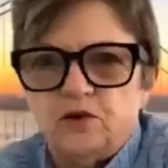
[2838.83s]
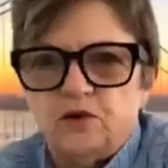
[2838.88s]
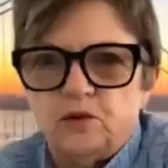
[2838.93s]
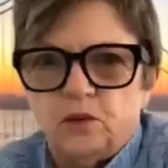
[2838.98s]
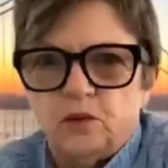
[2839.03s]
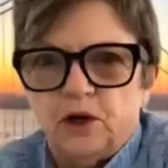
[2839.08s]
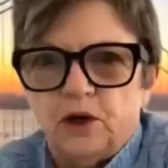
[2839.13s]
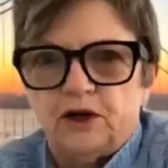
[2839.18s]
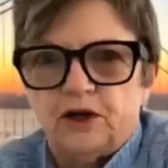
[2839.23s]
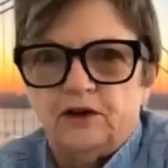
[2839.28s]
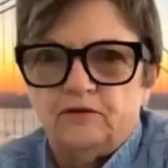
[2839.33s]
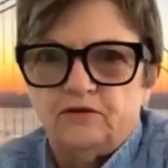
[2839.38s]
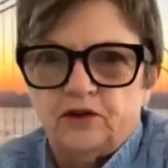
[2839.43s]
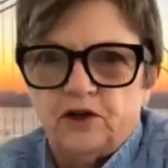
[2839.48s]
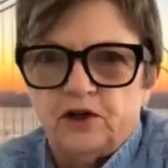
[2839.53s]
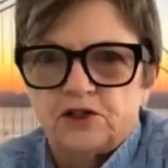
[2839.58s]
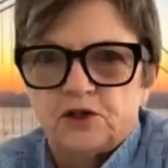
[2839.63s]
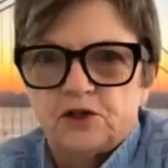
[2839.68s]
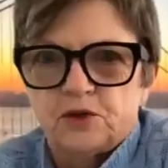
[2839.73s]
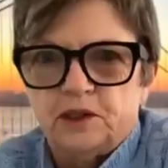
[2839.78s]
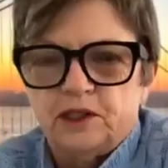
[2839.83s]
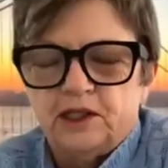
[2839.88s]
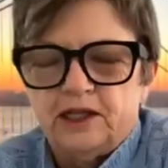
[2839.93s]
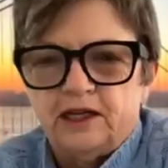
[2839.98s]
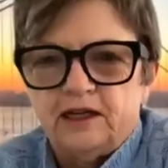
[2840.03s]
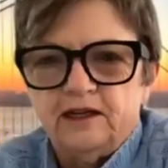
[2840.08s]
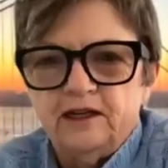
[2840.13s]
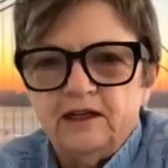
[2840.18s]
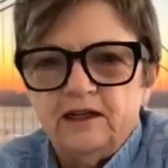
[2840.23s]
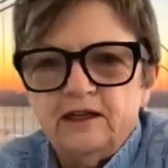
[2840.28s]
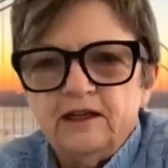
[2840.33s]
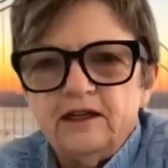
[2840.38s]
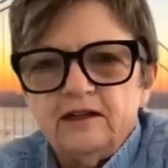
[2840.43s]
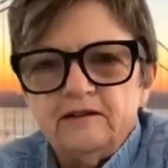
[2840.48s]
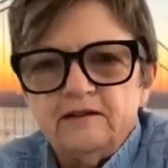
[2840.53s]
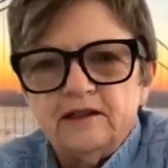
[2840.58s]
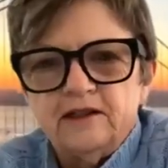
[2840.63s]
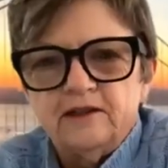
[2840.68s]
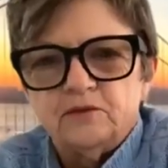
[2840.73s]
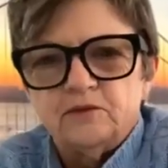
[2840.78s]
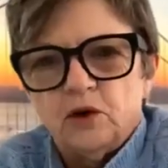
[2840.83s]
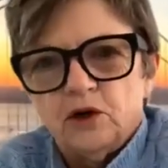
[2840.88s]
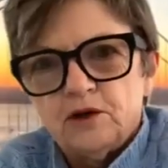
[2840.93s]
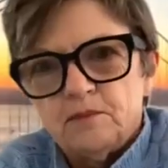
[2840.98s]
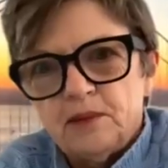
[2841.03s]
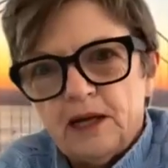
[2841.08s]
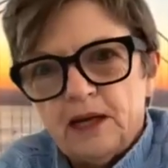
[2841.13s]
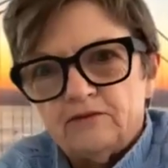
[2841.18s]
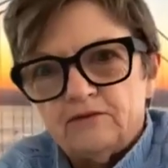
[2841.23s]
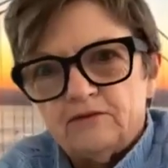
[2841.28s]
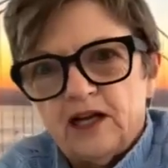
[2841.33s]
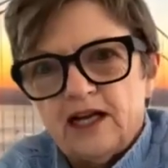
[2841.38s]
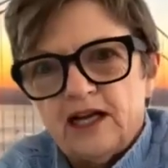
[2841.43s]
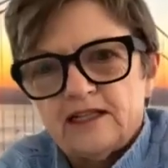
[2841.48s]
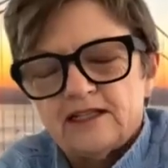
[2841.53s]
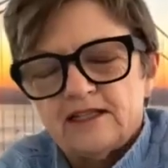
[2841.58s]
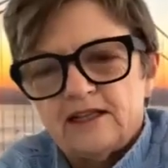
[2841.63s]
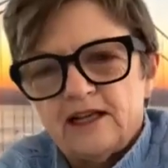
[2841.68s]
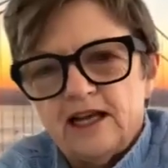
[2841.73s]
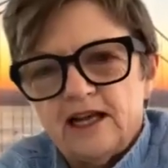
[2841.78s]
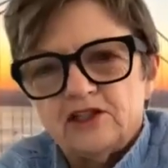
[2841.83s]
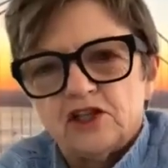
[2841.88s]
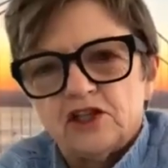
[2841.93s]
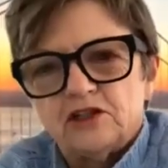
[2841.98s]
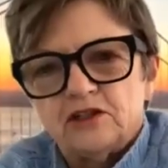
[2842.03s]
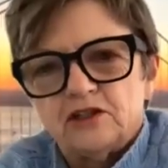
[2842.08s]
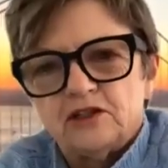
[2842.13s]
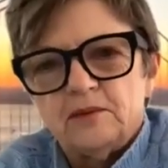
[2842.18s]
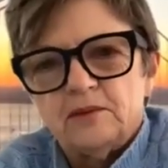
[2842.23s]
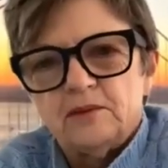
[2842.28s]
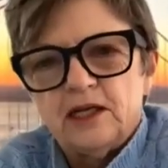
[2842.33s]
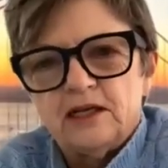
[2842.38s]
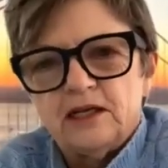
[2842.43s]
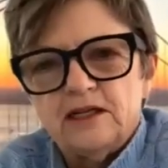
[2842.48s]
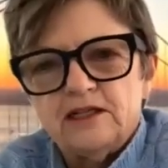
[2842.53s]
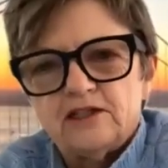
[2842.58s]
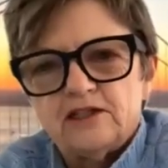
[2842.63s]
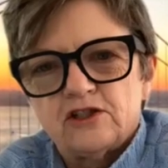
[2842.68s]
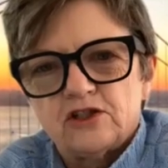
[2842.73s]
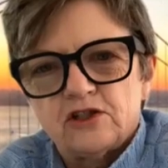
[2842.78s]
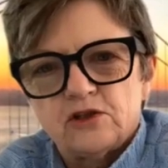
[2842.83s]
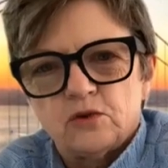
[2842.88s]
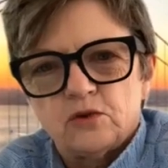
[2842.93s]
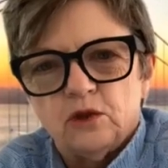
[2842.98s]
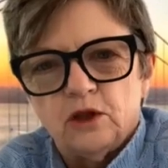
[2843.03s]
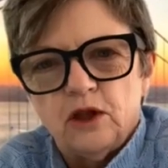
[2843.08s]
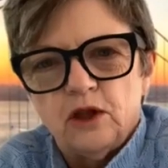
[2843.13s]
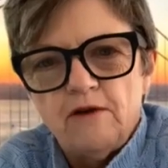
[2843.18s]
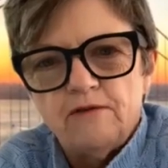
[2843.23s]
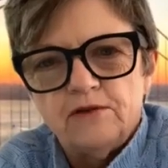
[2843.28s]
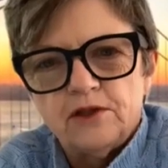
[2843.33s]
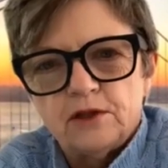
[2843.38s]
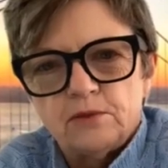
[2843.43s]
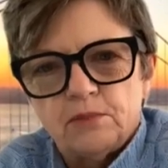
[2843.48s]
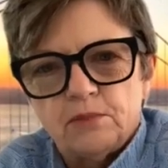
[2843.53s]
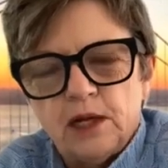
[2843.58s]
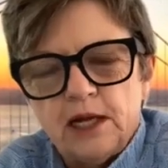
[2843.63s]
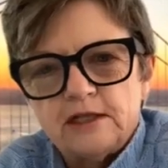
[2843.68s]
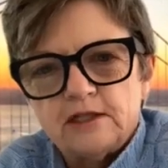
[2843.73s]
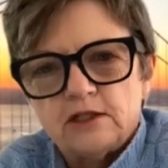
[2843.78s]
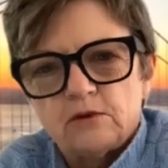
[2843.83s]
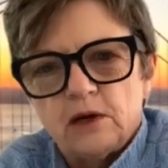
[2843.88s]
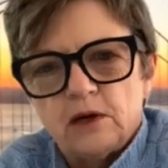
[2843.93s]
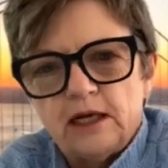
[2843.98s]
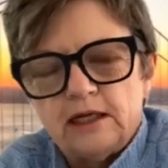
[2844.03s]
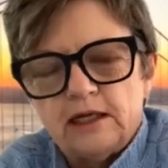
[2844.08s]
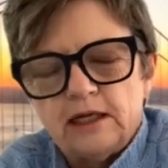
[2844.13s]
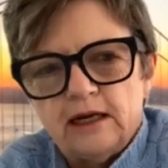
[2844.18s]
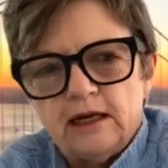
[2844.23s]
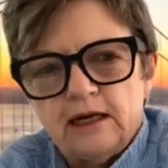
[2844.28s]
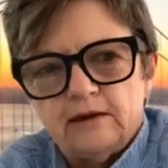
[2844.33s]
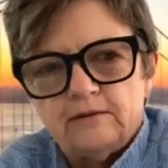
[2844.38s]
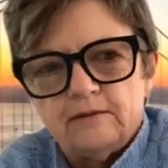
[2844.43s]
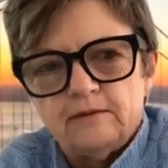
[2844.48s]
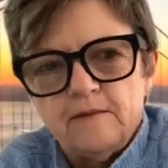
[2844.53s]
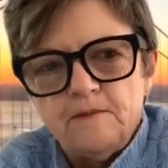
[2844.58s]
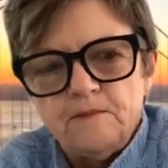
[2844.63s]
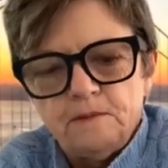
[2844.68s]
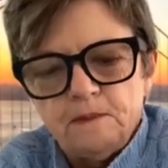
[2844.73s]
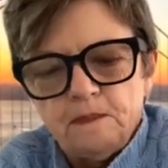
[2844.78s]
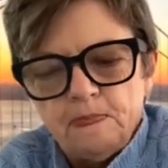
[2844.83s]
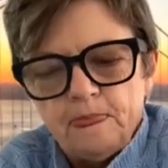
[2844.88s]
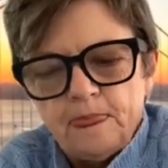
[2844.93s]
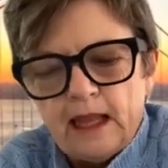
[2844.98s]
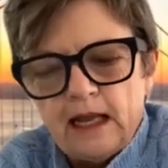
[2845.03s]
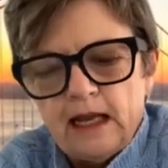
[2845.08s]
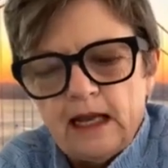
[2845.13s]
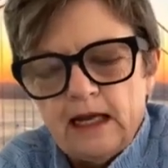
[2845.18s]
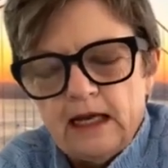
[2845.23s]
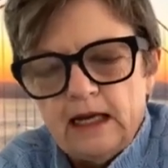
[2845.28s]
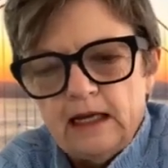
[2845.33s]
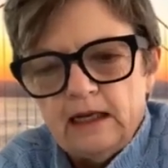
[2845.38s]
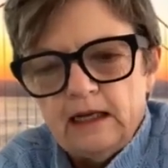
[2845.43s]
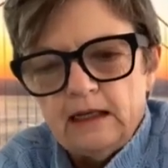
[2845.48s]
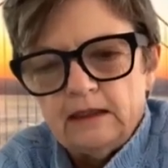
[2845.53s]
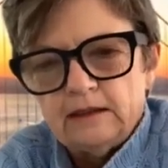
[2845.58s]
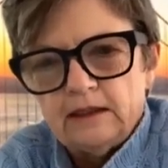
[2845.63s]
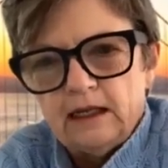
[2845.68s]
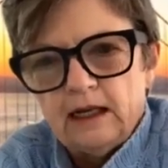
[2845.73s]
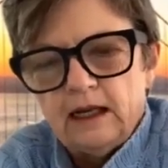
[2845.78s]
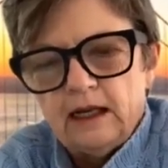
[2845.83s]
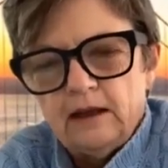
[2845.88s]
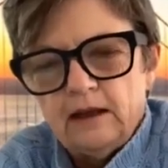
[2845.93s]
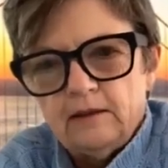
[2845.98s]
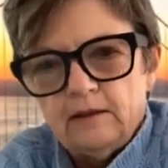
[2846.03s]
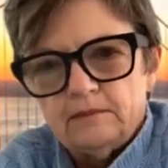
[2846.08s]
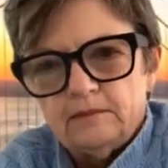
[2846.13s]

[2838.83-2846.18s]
you're working virtually? And what about vaccination? It's just all over the place right now. I